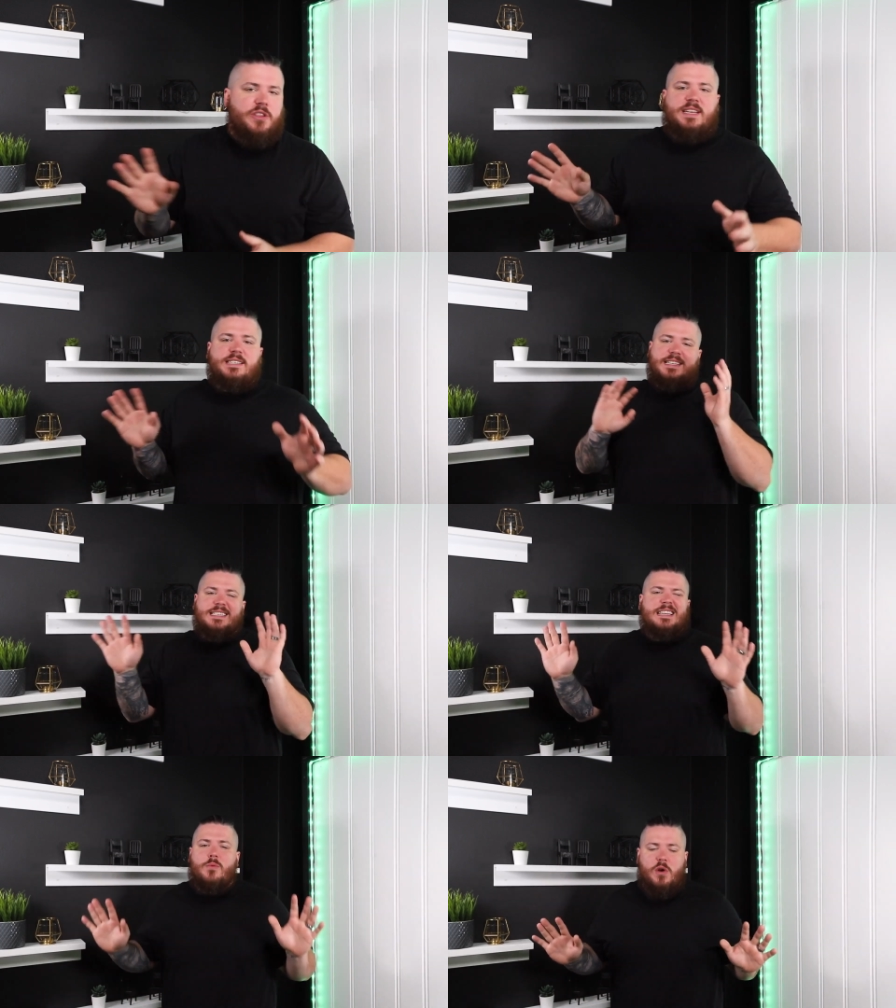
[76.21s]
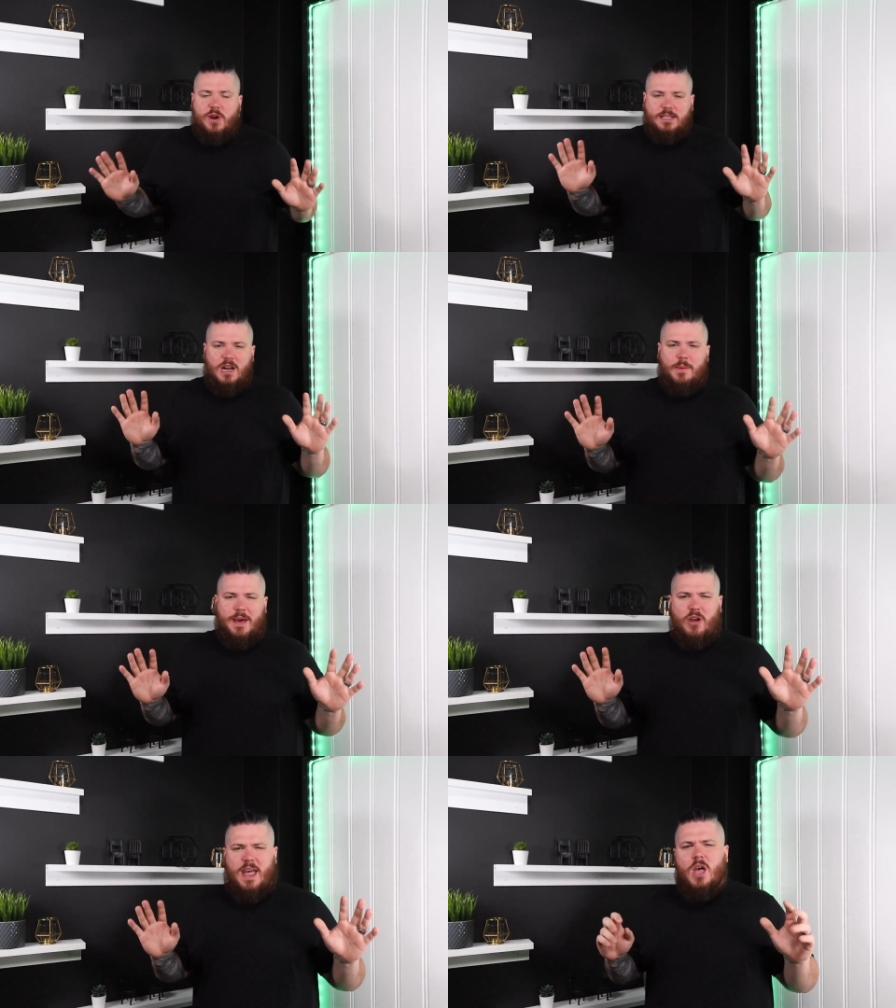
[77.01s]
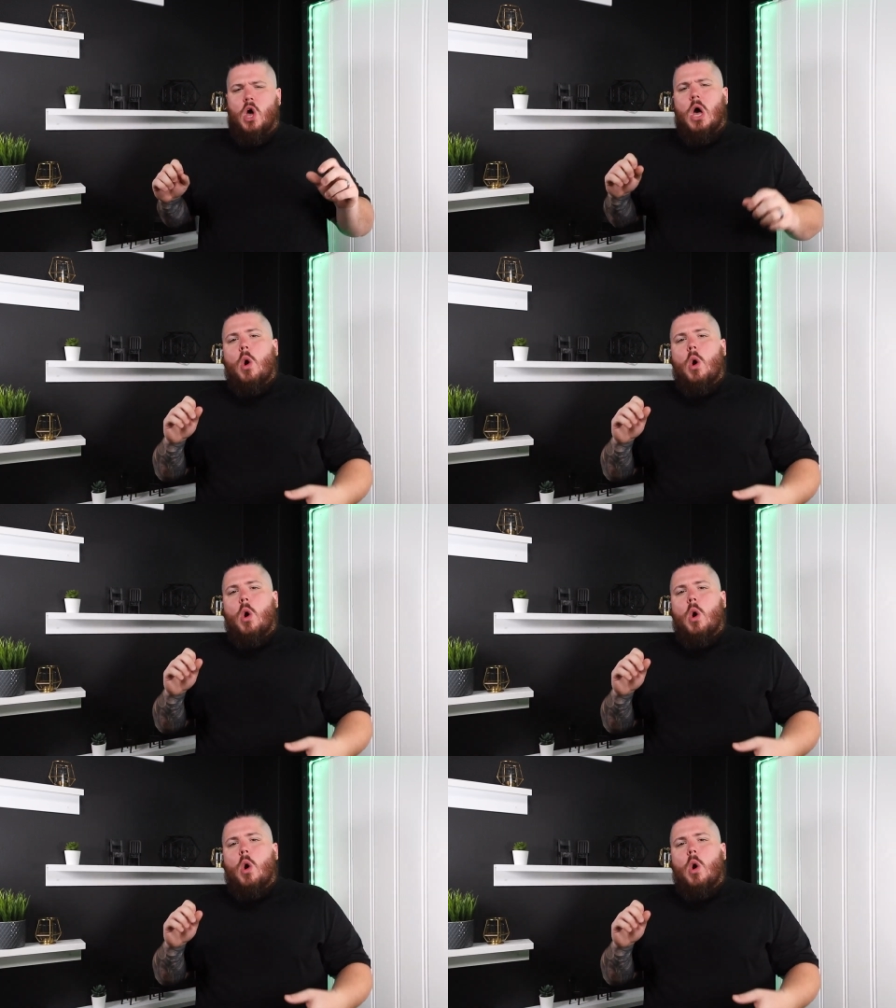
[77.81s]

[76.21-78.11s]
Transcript: all these things. It's not what I want to talk about, okay?